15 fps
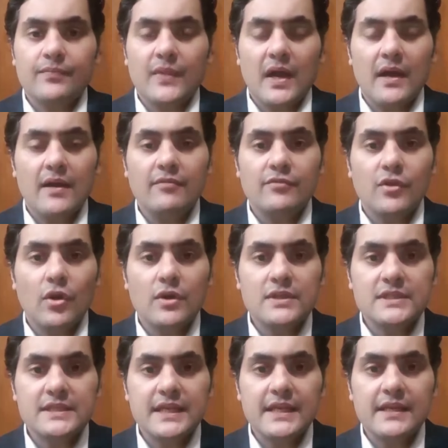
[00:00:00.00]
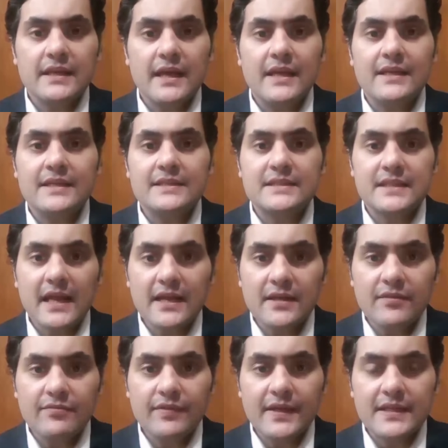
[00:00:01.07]
I have not seen any side
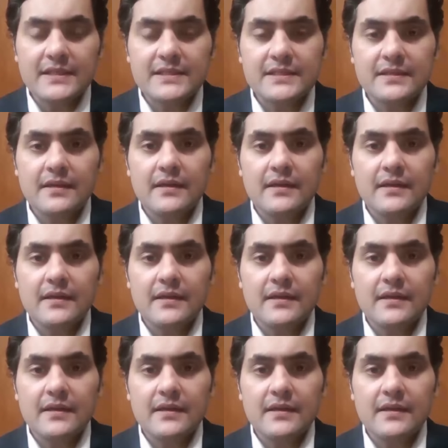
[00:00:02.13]
effects